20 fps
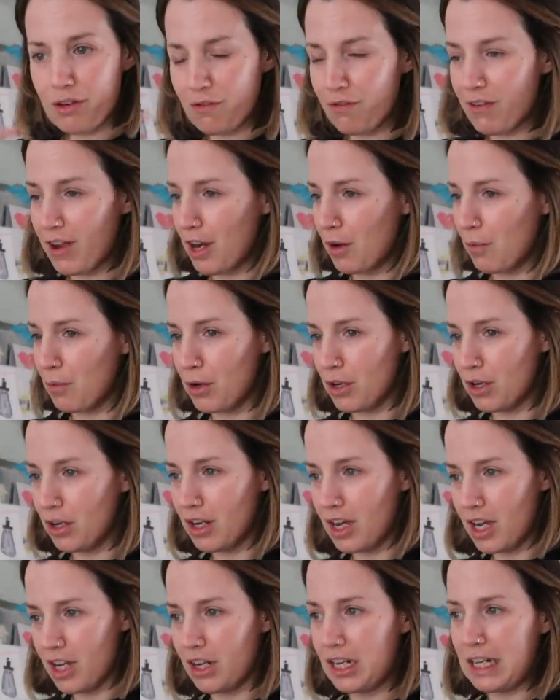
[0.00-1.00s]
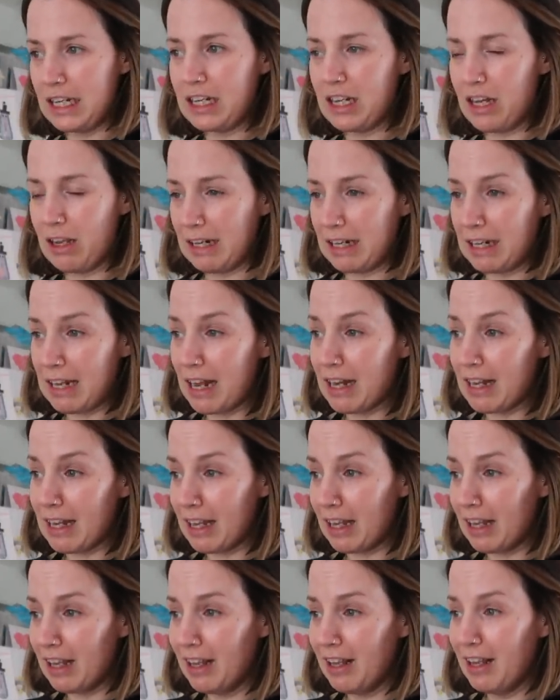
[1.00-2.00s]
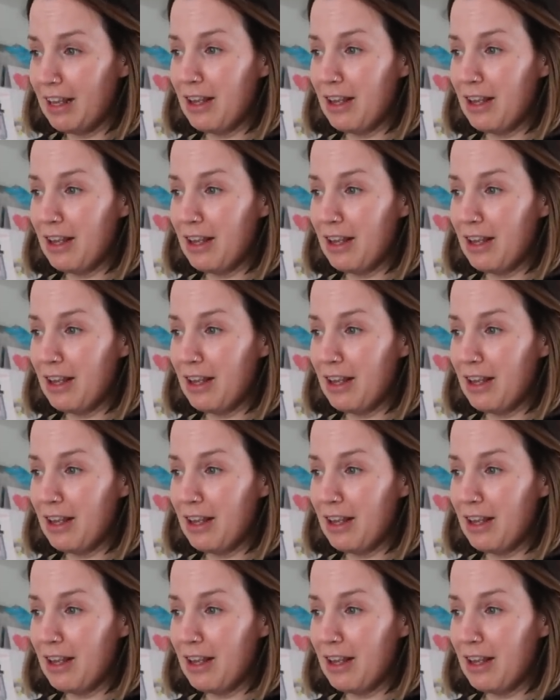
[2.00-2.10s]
development, and I get it,